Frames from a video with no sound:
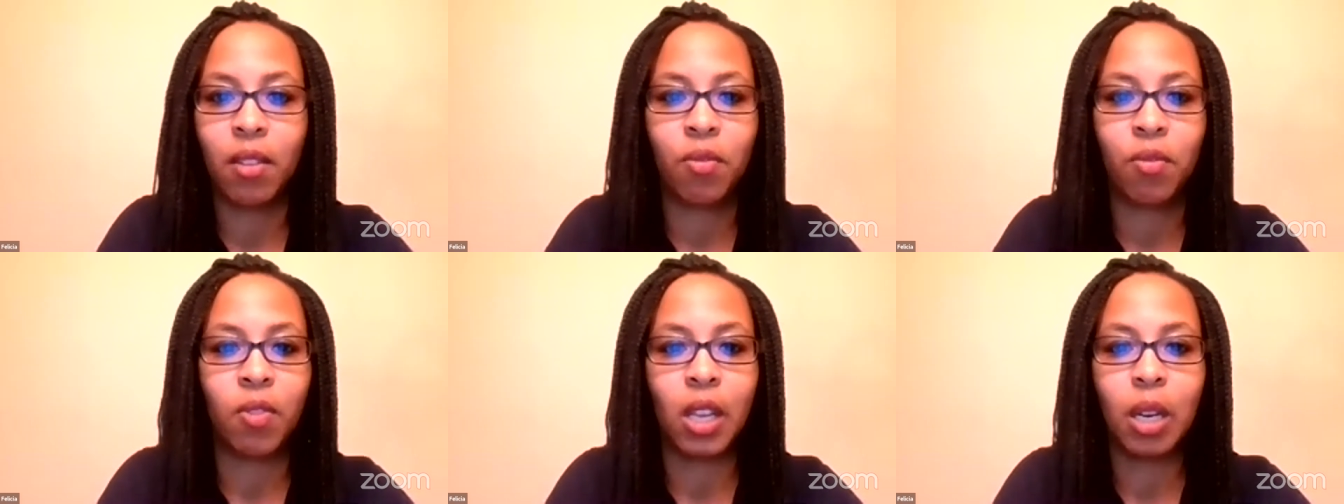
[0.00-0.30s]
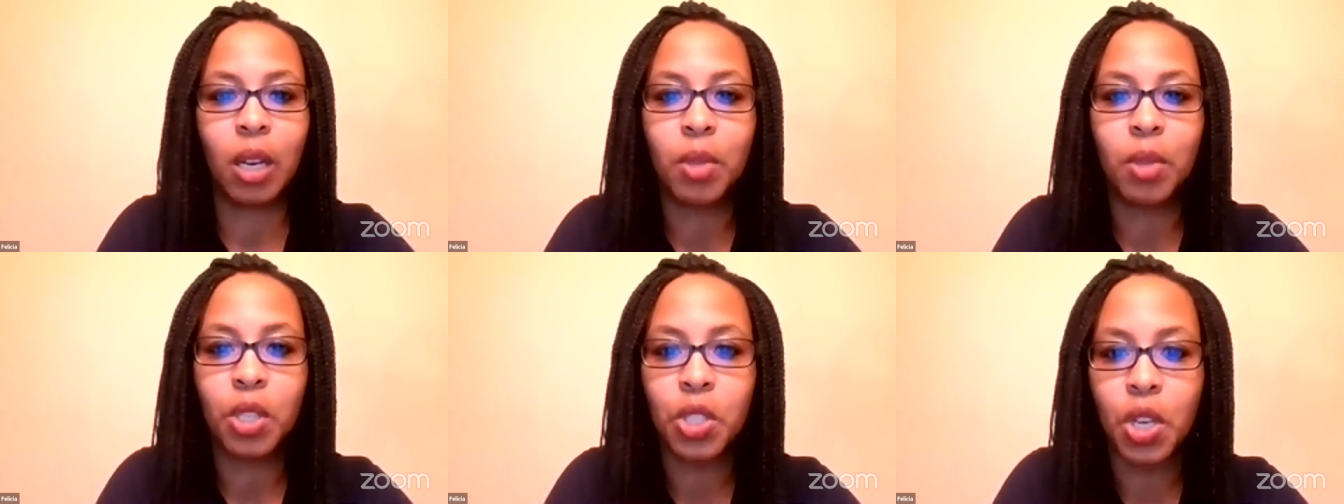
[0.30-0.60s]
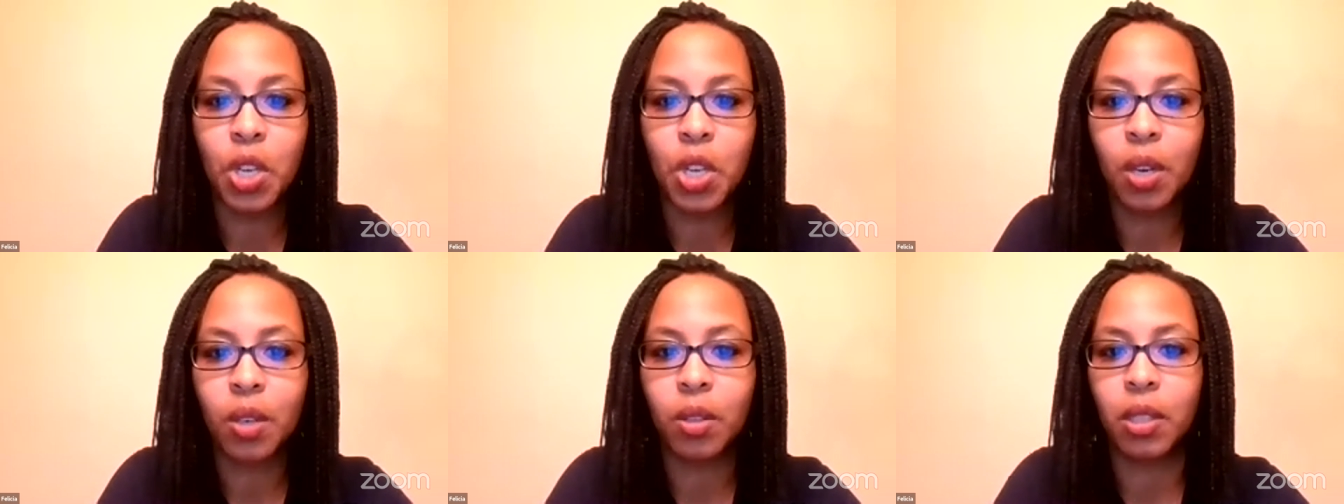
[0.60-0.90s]
fill up the
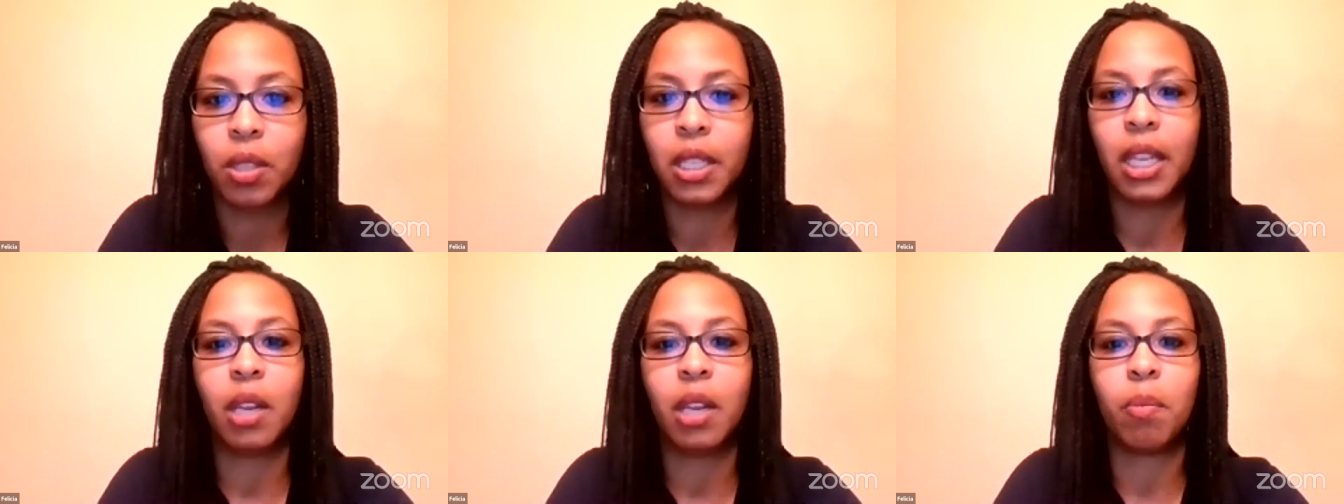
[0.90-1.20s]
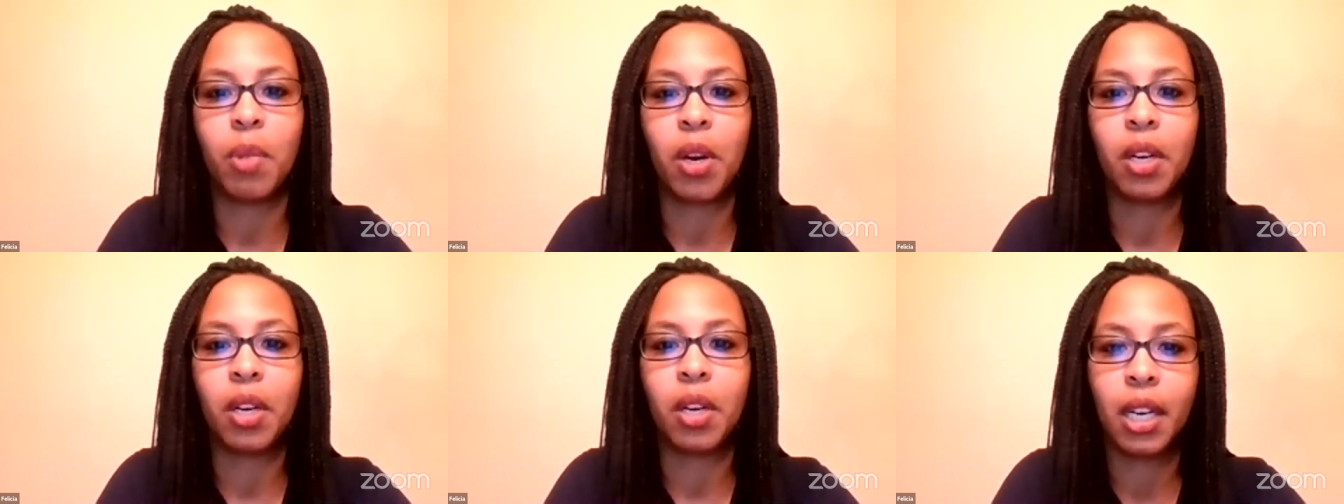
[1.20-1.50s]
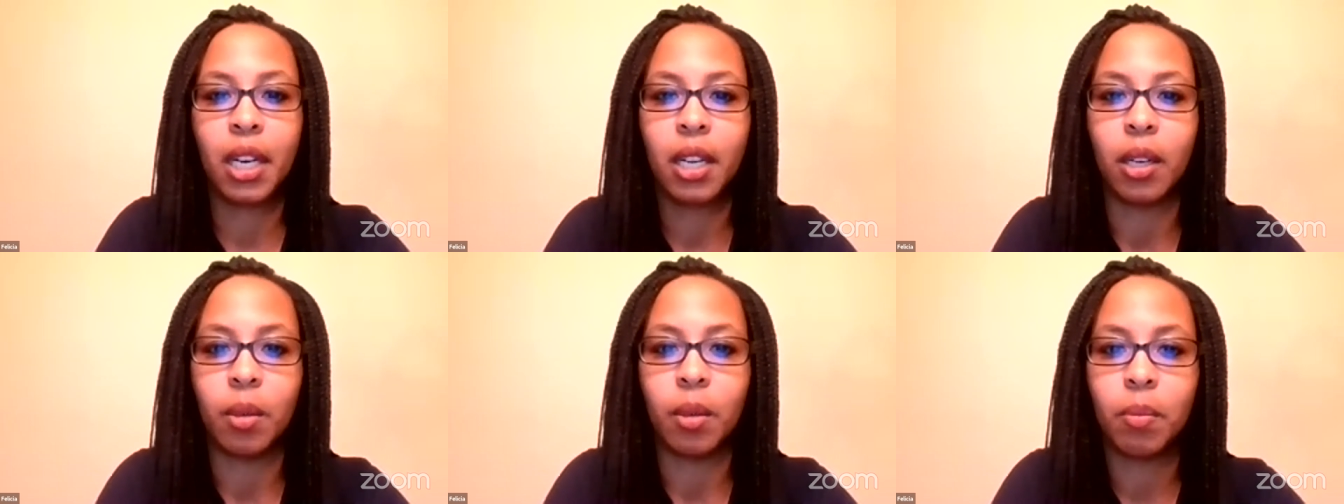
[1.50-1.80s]
journal and then burn it
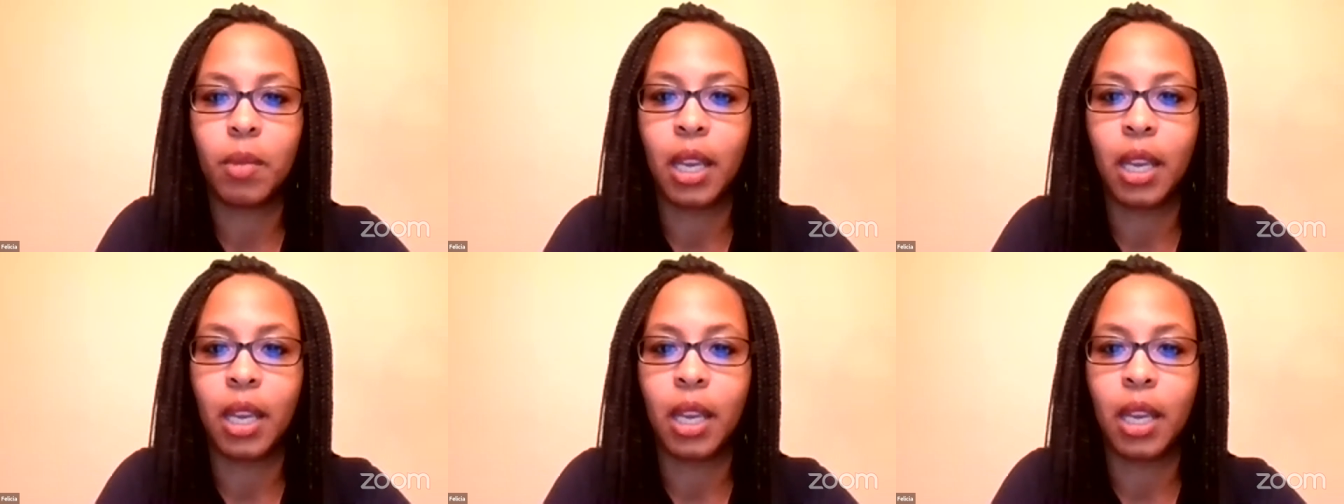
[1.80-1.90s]
up.